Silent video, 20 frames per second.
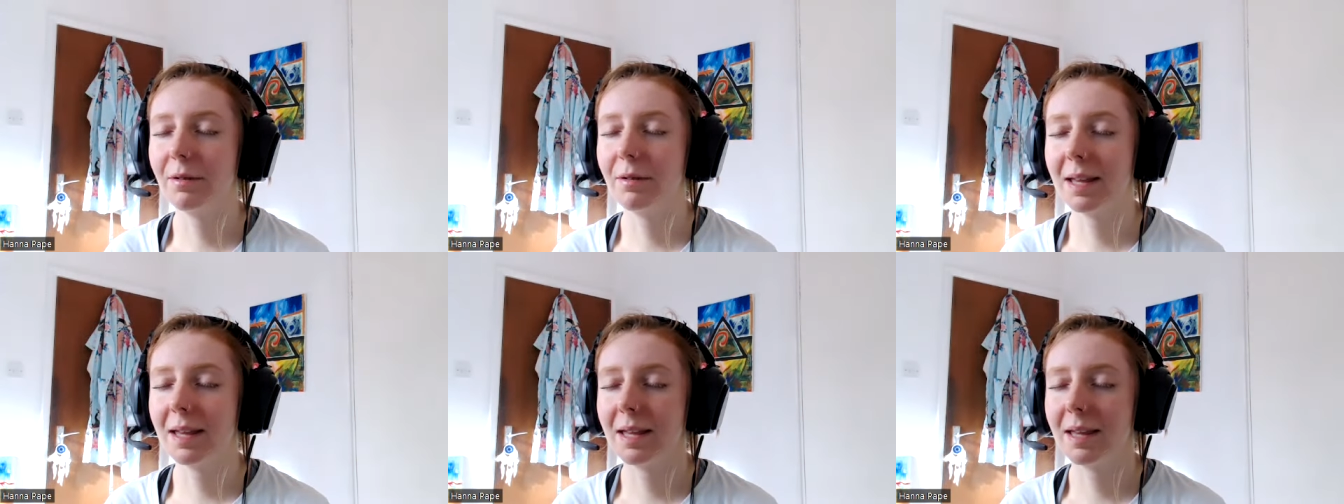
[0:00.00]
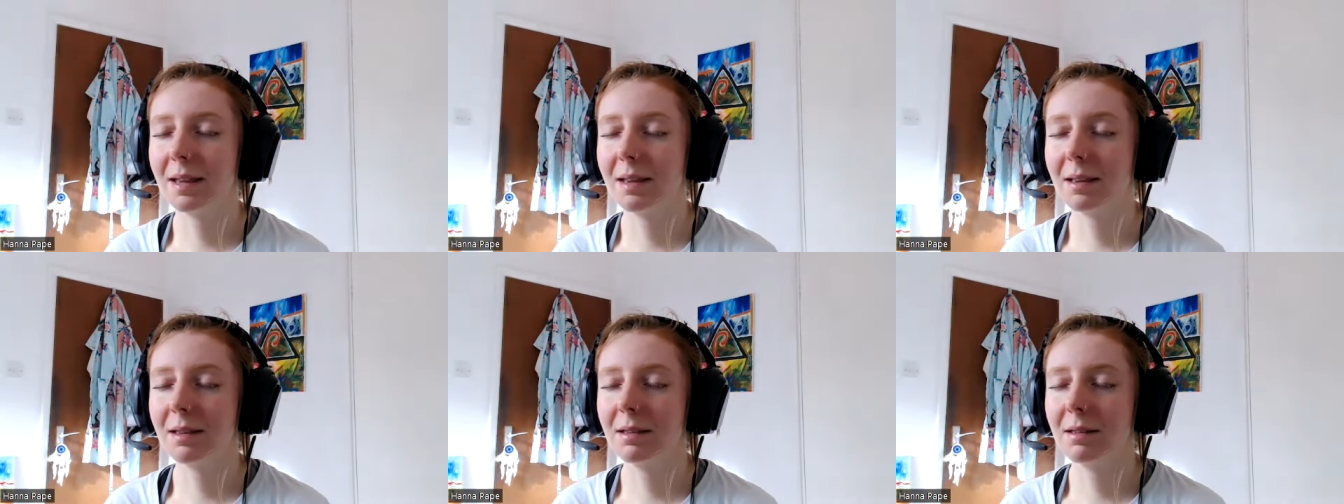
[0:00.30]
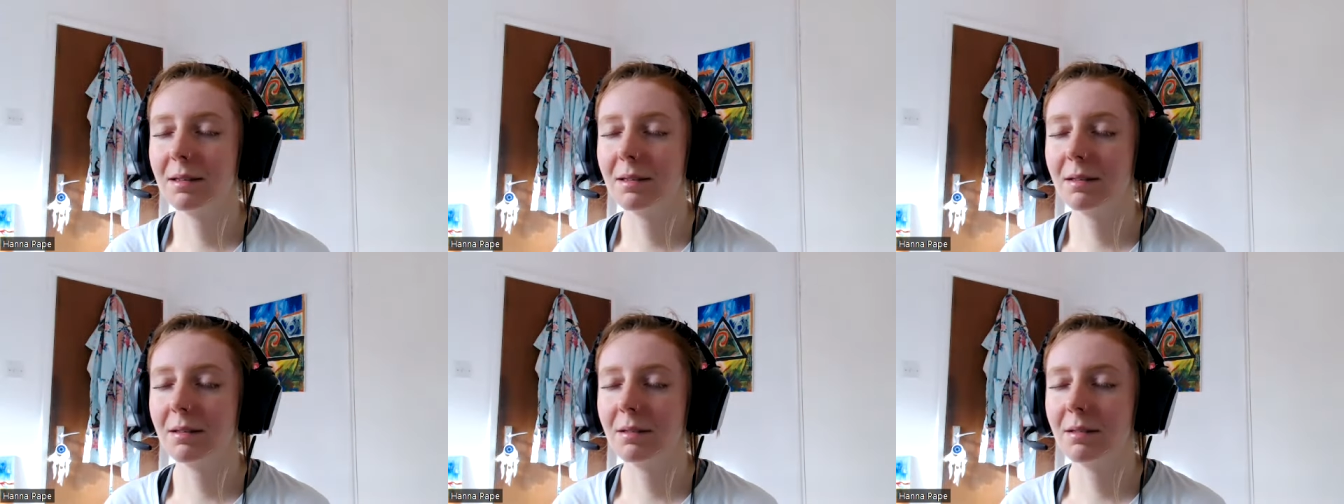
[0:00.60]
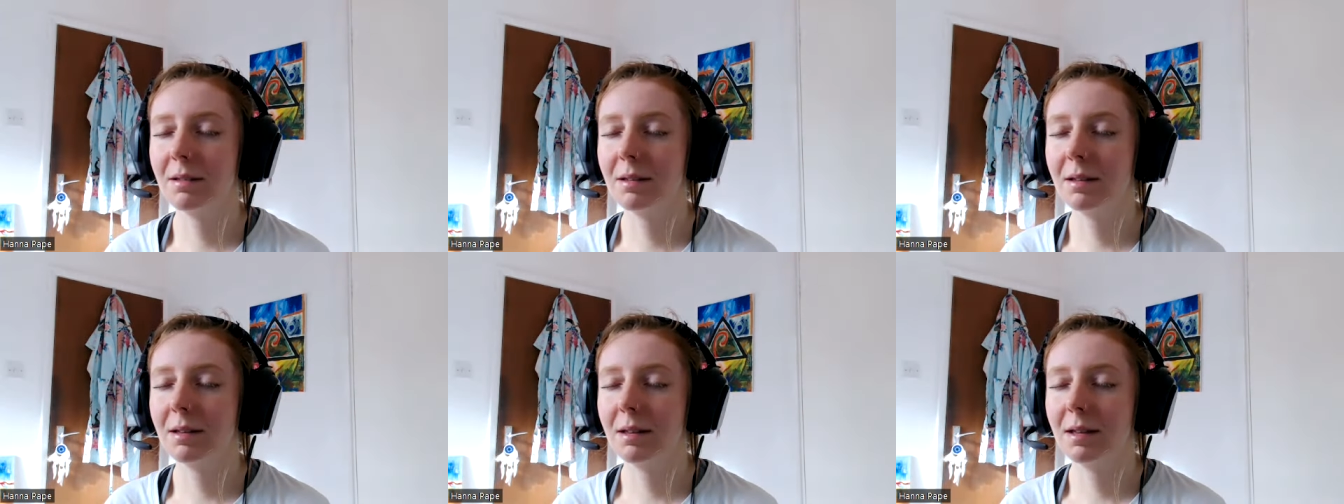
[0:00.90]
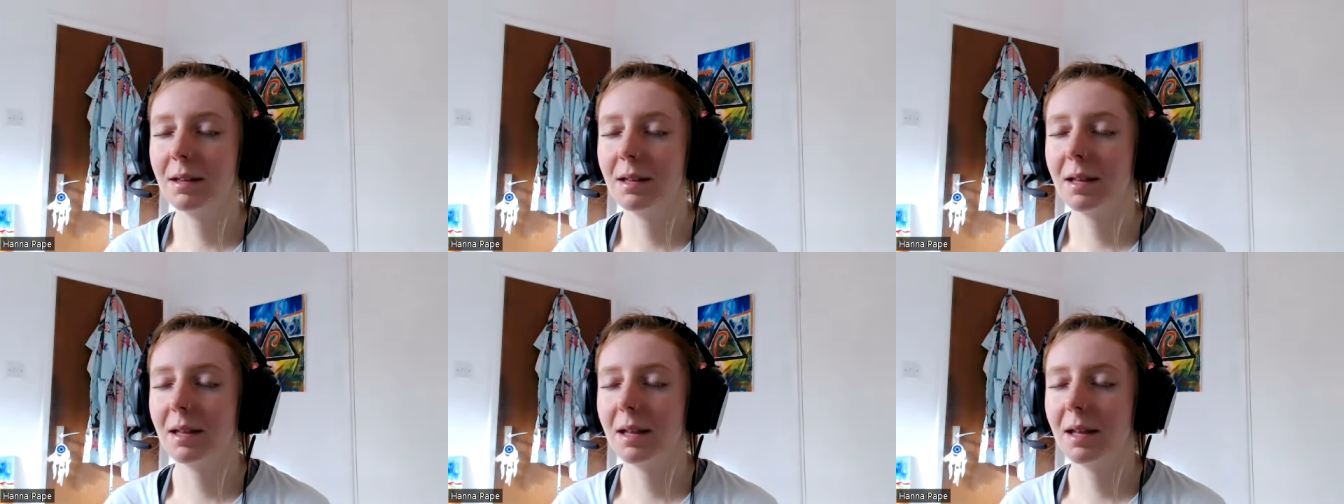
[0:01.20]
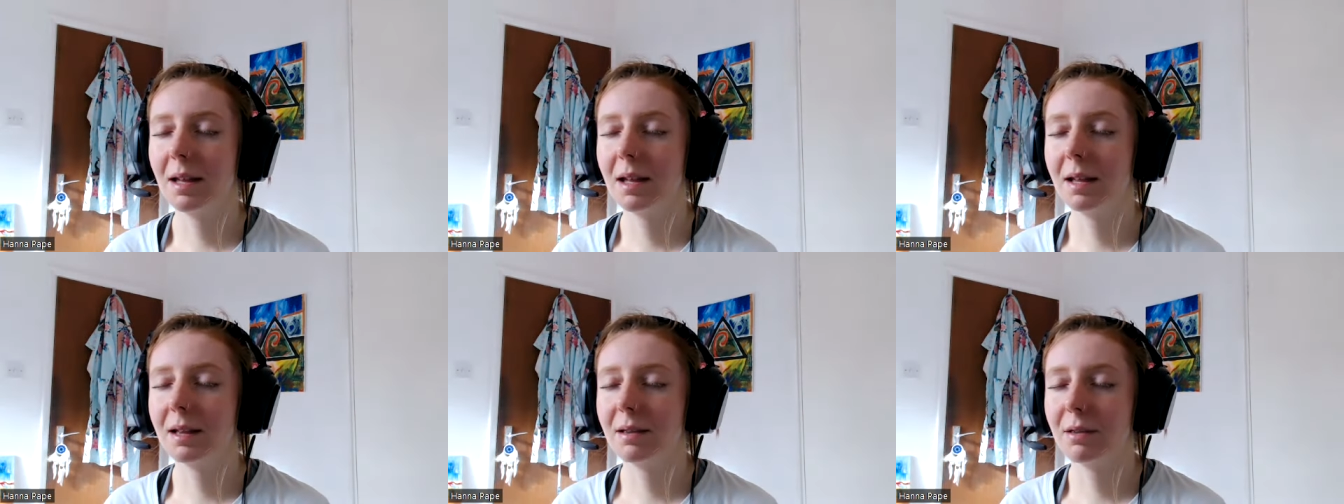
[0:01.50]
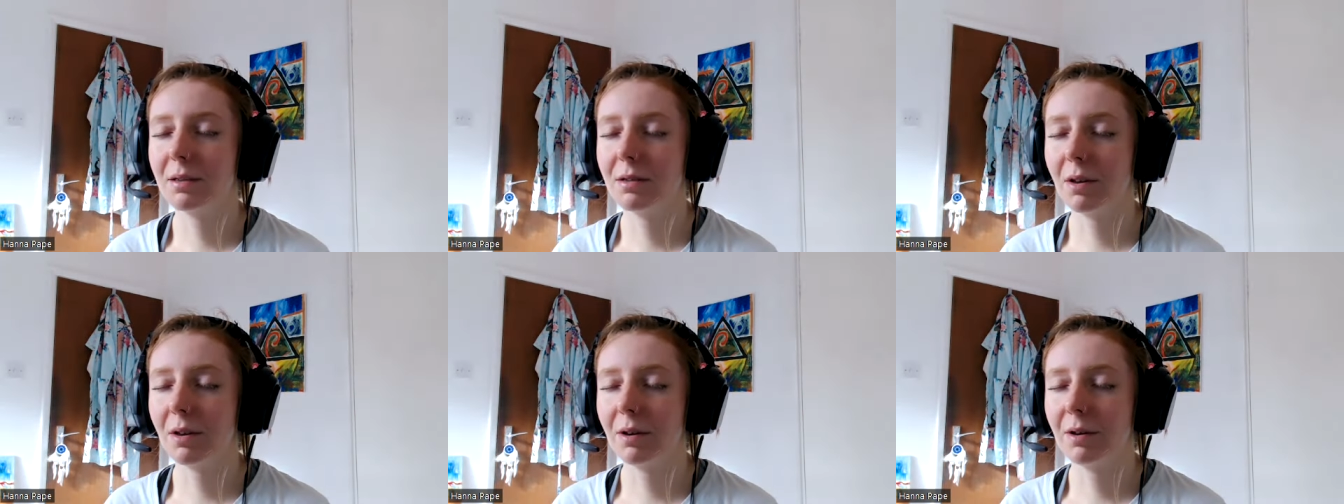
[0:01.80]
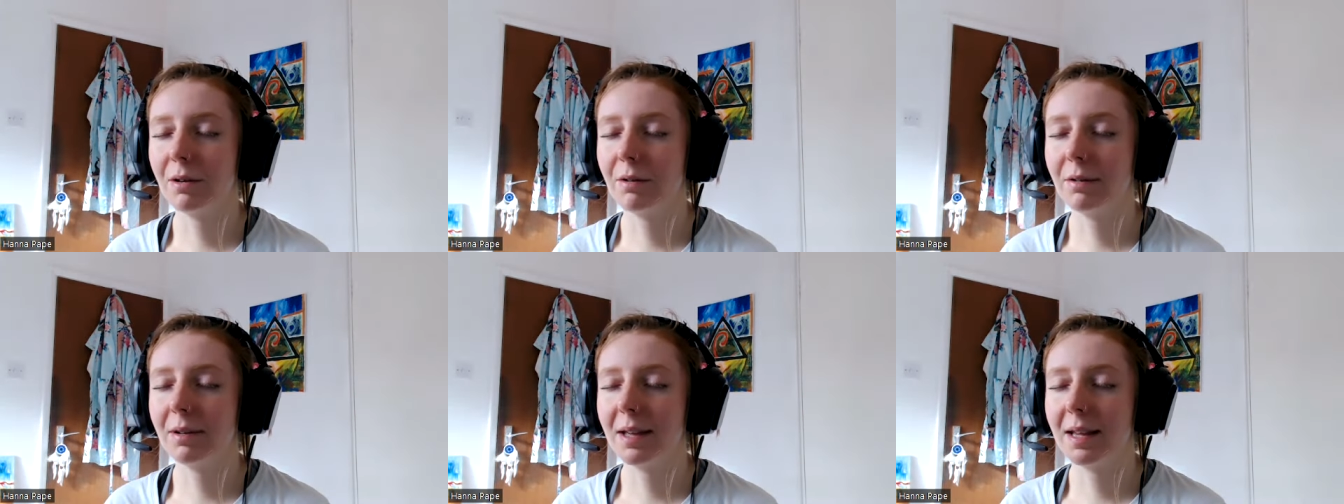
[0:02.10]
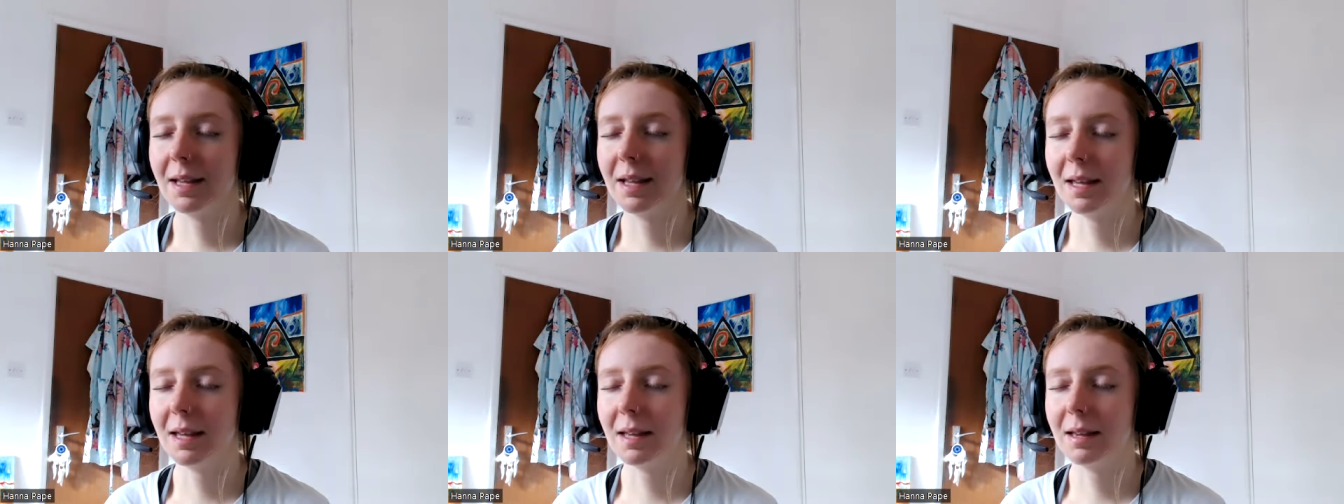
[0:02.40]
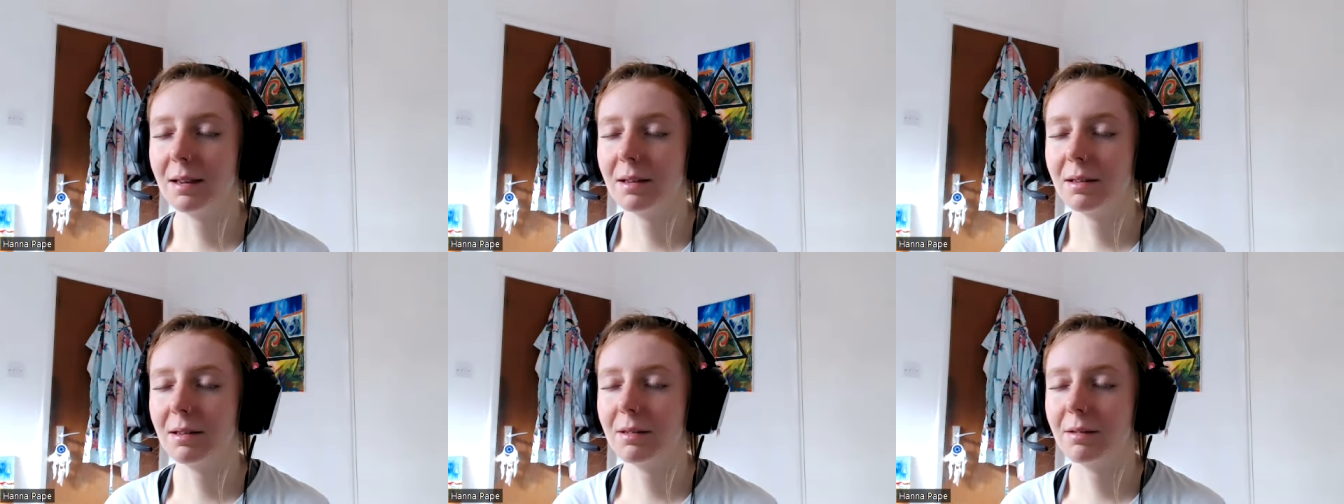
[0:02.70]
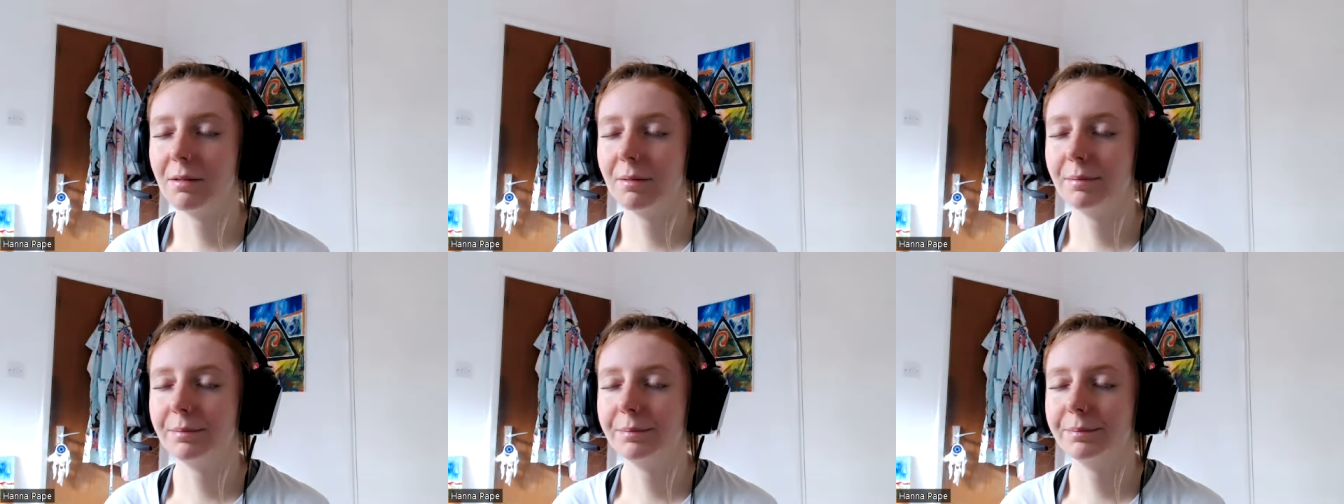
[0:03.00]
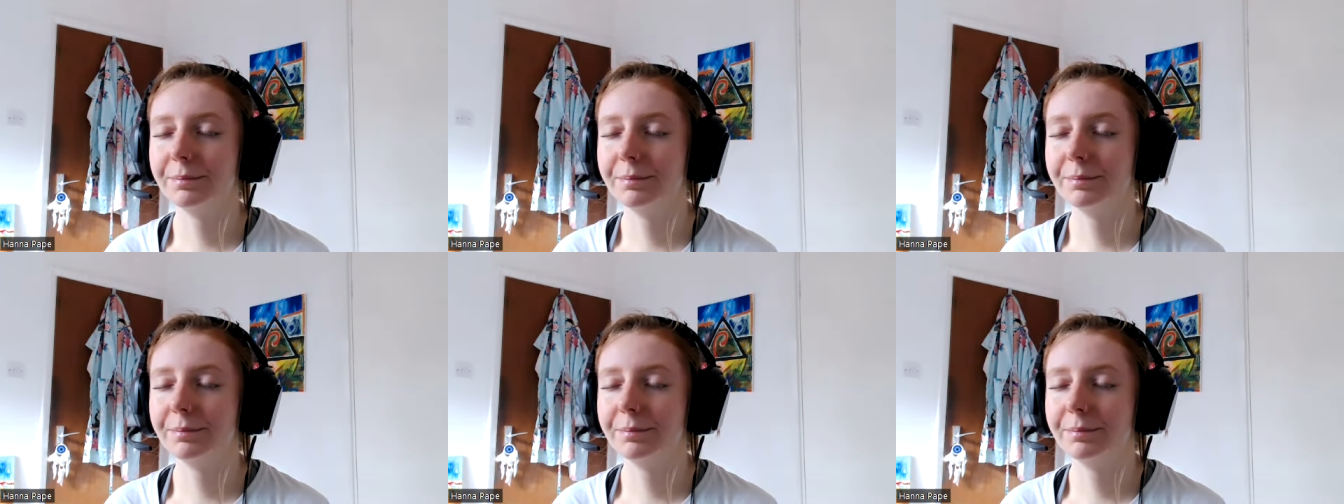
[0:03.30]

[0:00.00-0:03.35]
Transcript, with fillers: it is, and so it is.